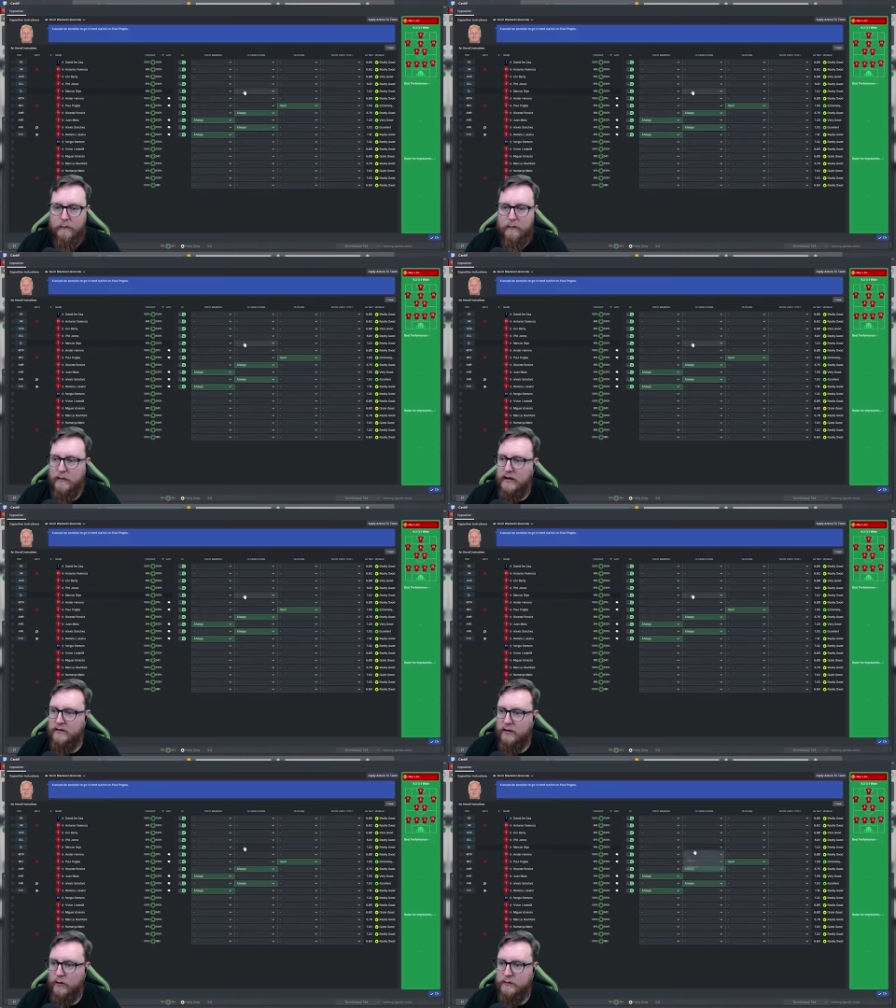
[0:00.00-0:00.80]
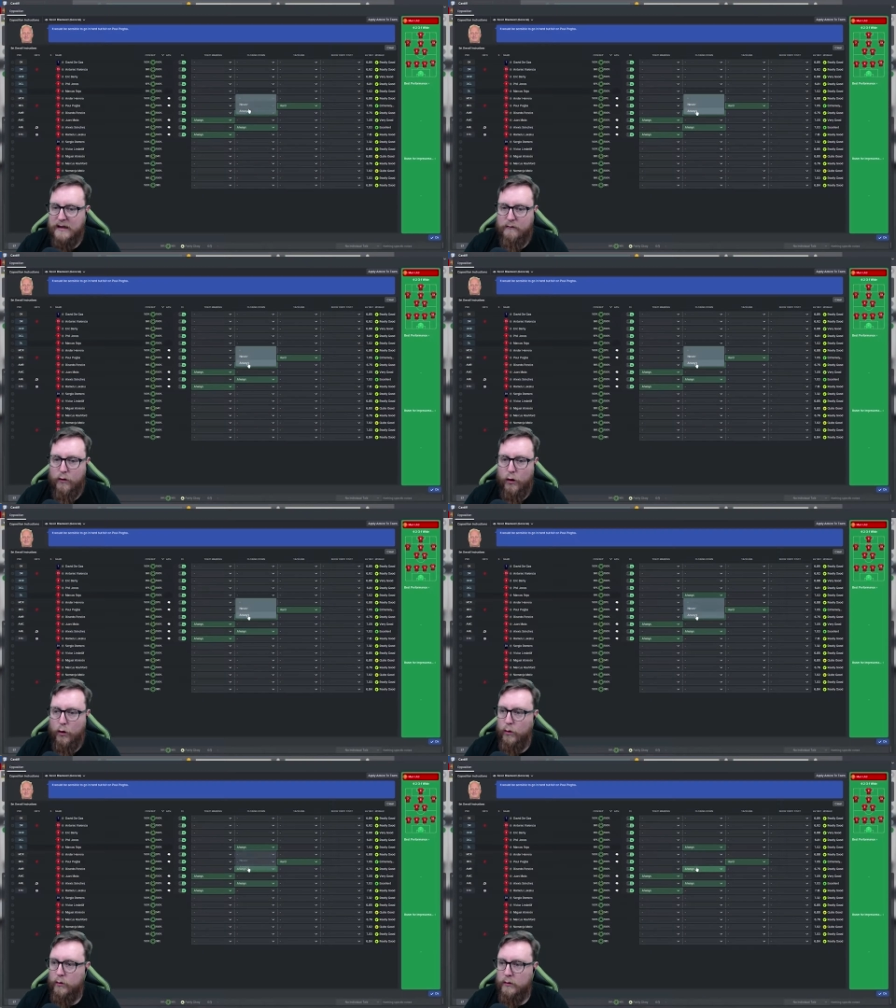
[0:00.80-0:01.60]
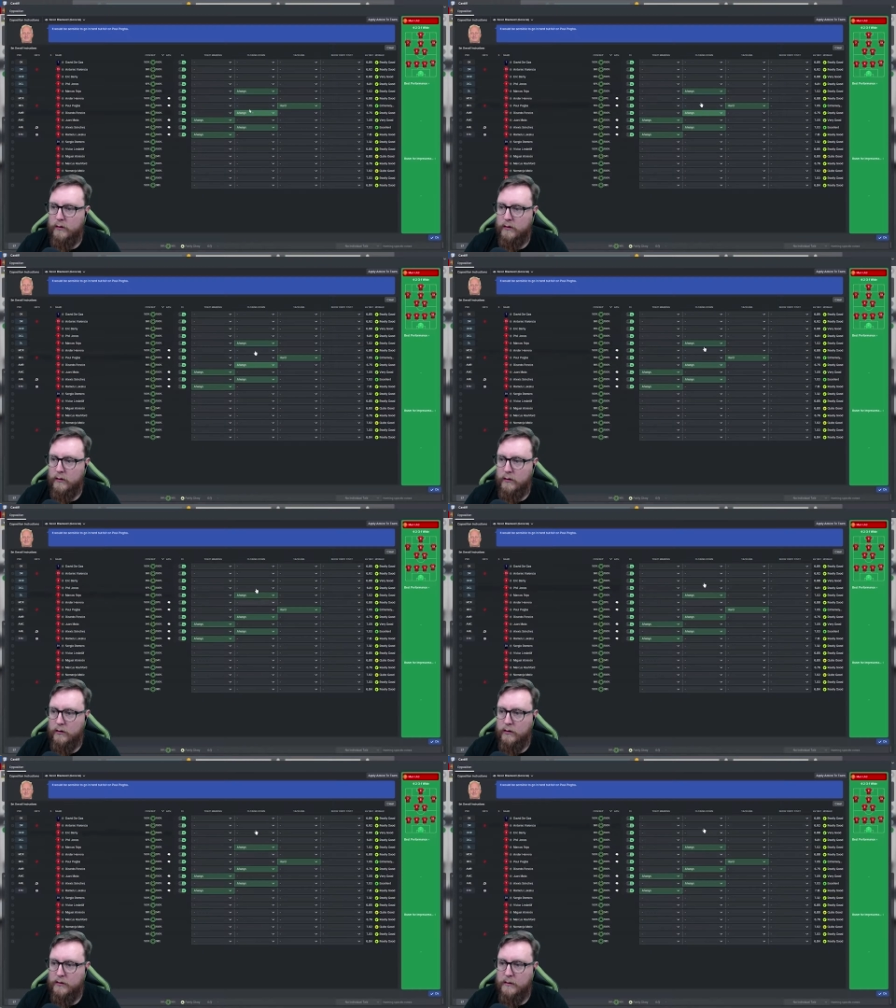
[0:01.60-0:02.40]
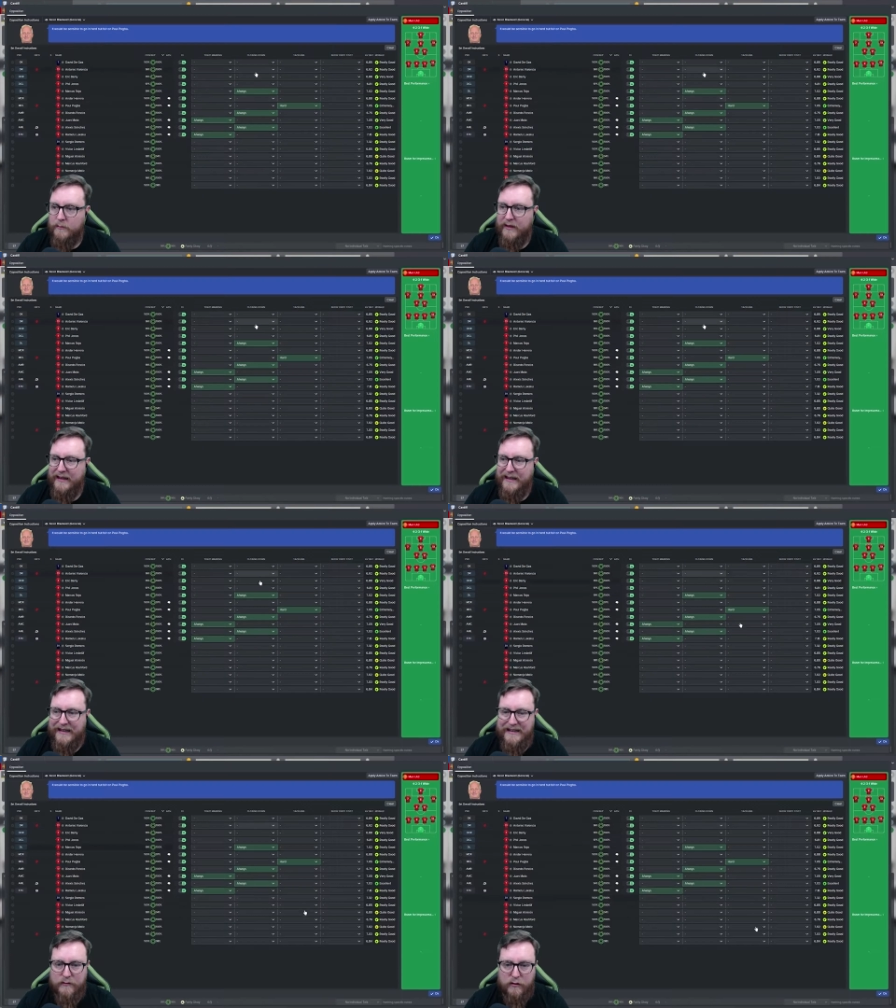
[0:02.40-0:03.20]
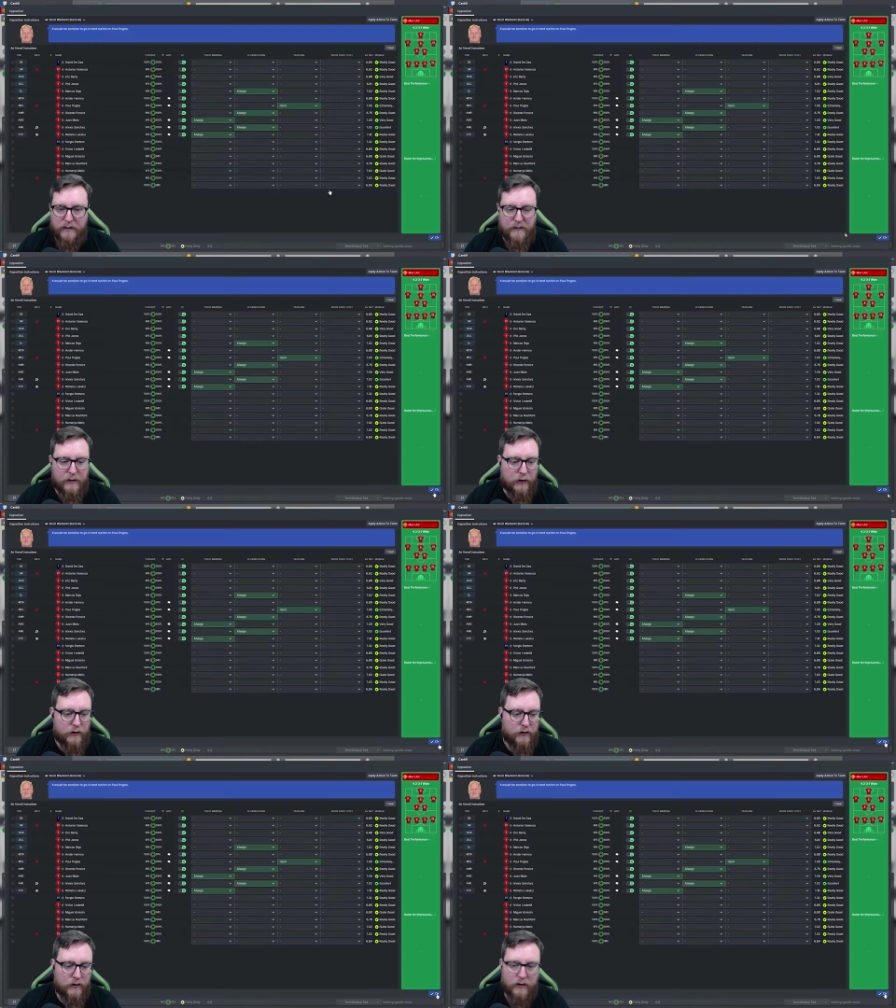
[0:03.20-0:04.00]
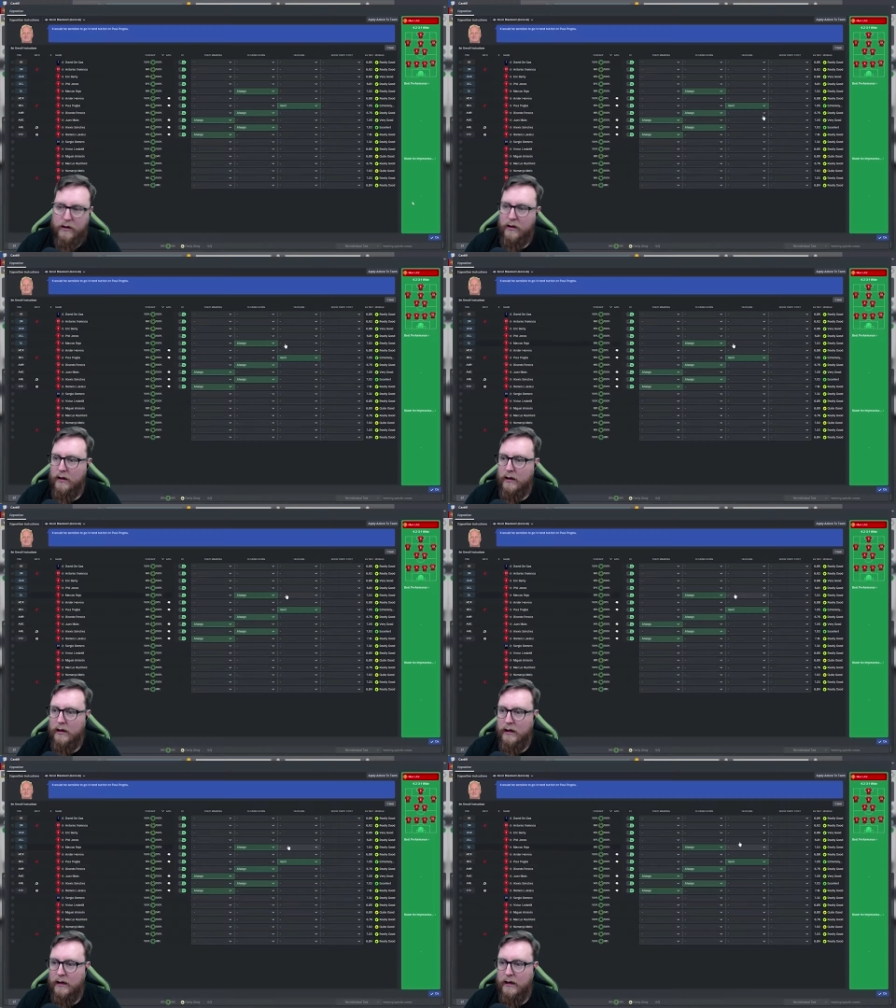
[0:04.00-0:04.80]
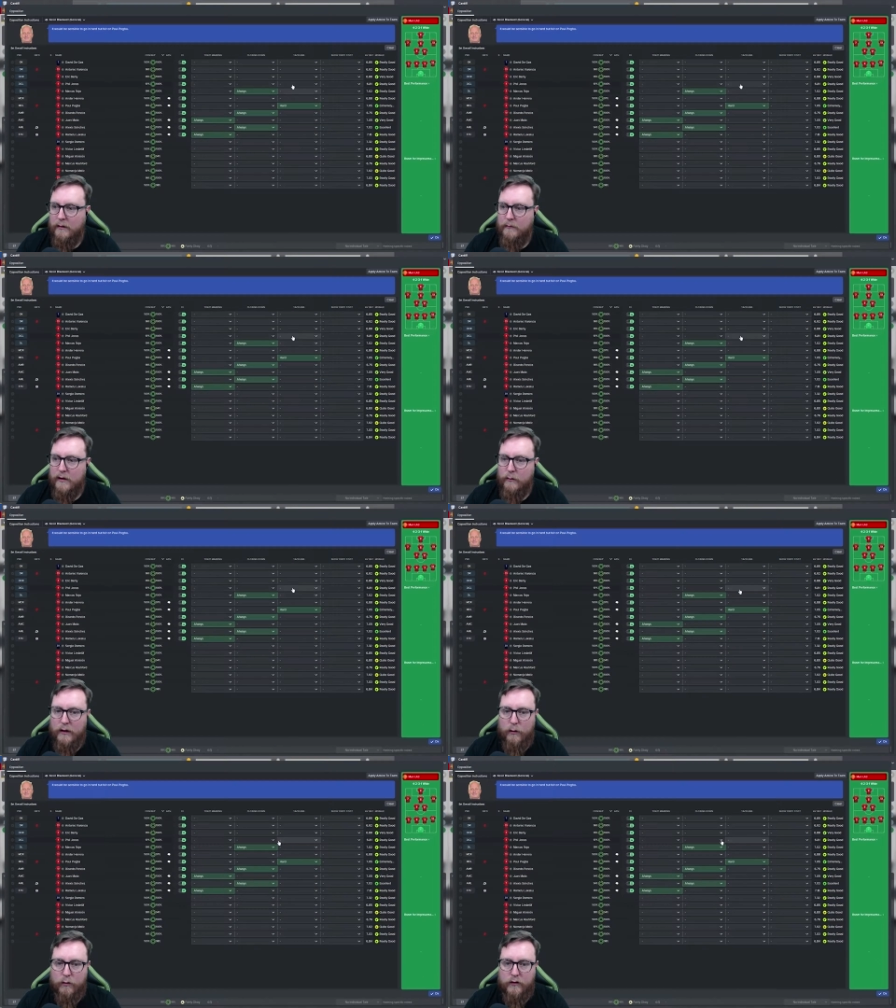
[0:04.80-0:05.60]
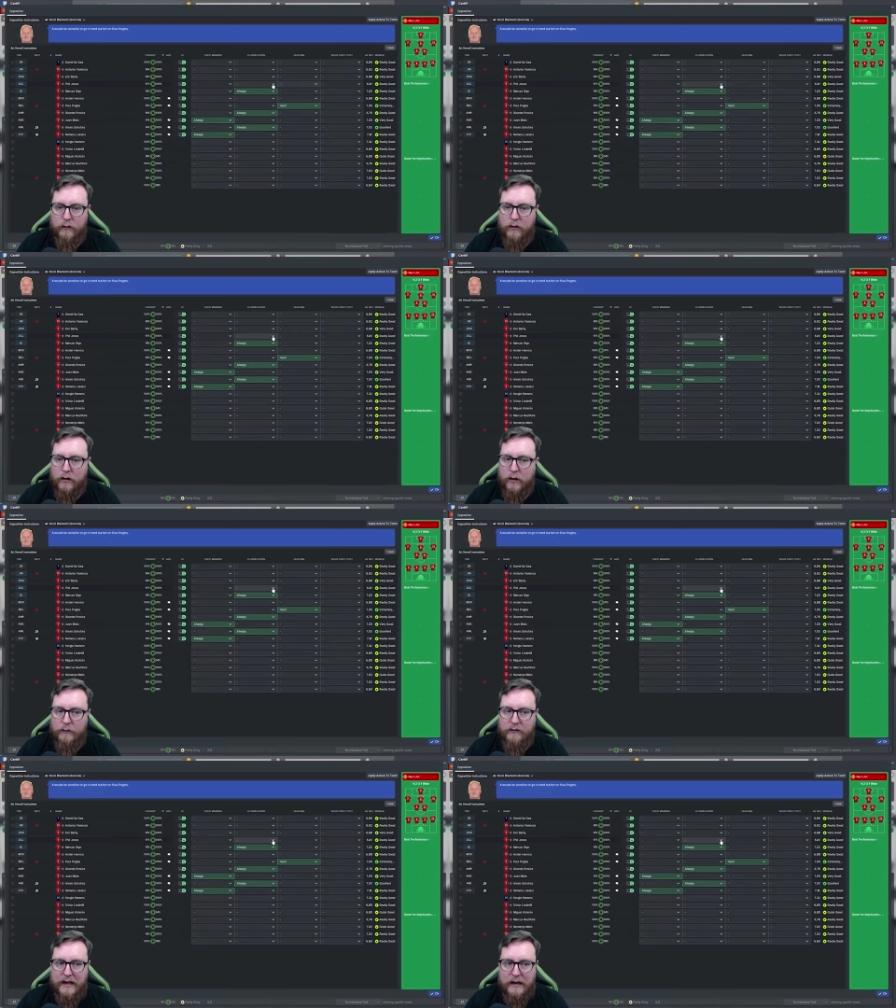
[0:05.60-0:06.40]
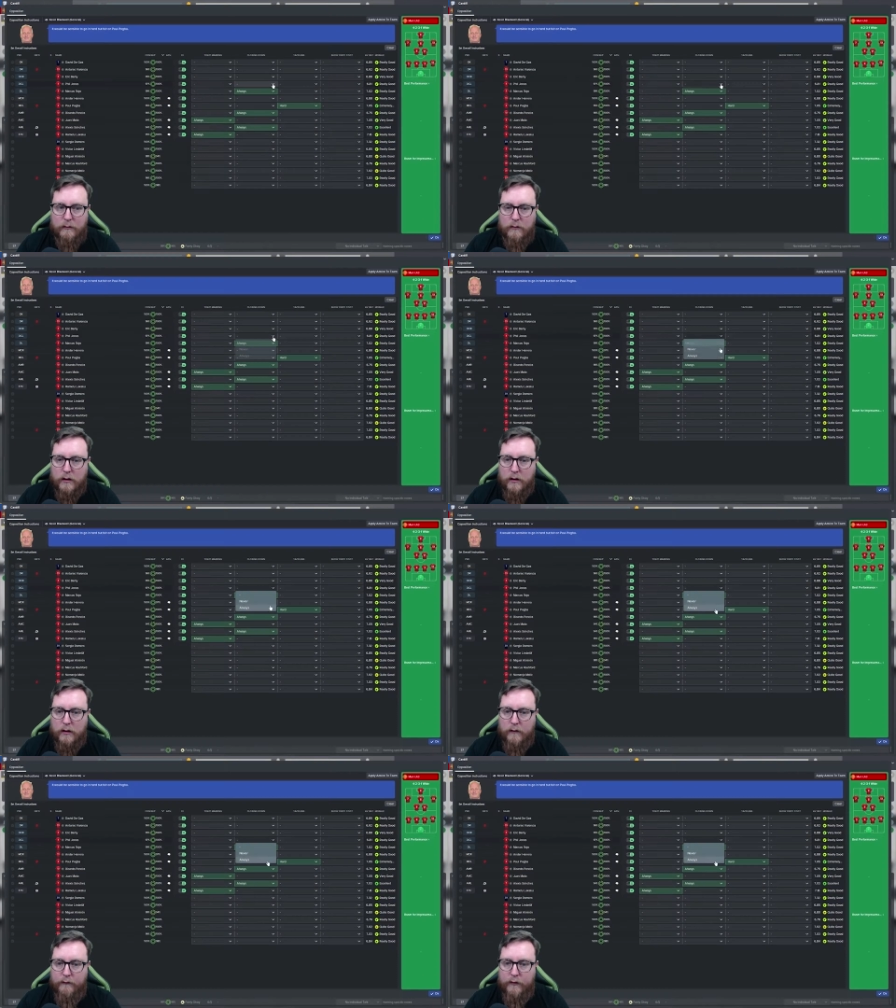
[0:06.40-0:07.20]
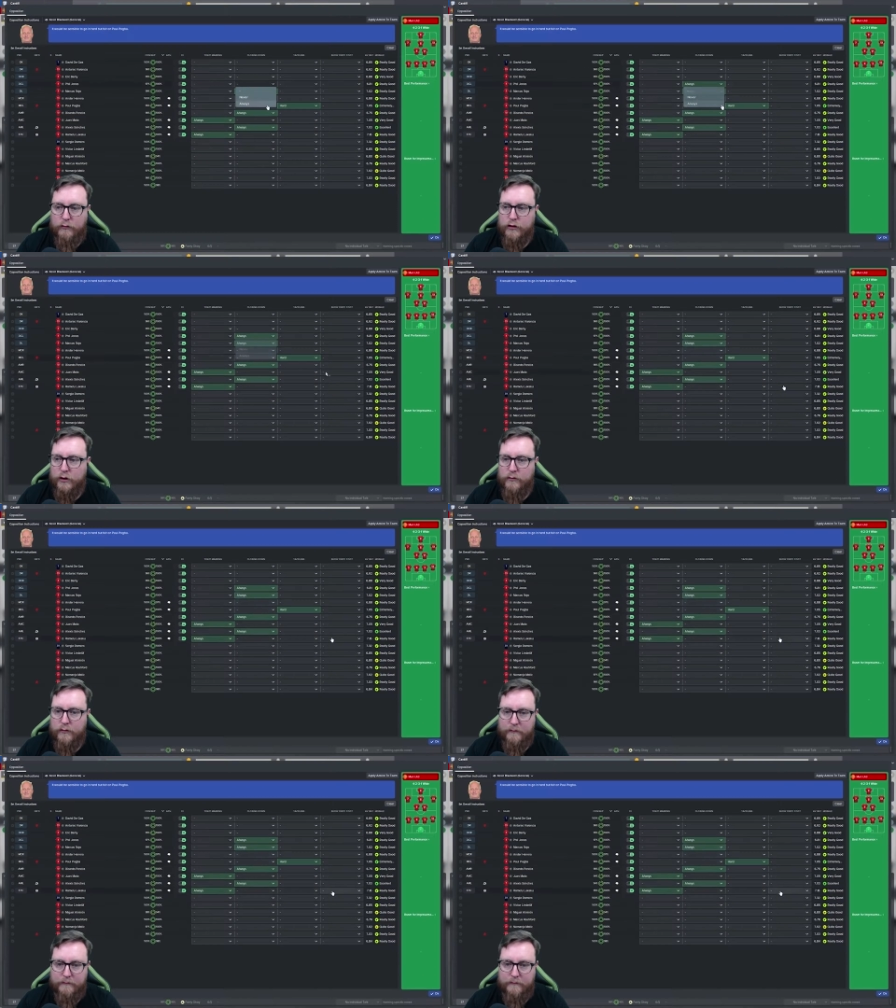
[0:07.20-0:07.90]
Let's close down Rojo, because I'm thinking he's not going to be very good. And we'll also close down Bill Jones.